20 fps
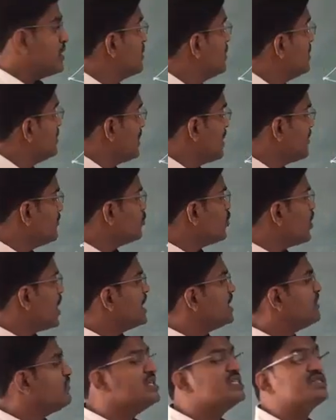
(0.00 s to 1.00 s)
M
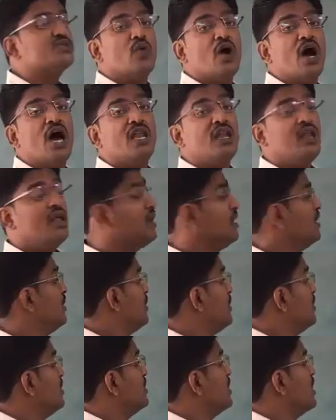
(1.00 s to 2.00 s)
value is
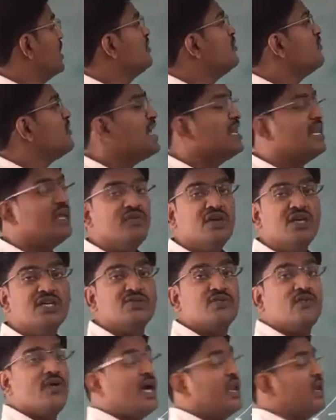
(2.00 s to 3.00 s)
1, N value
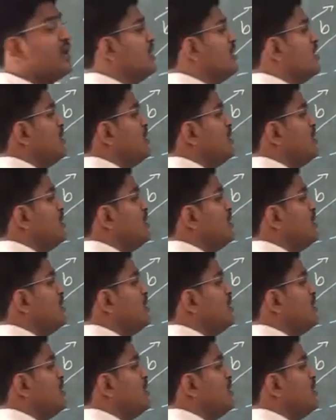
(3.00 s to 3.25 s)
is 1.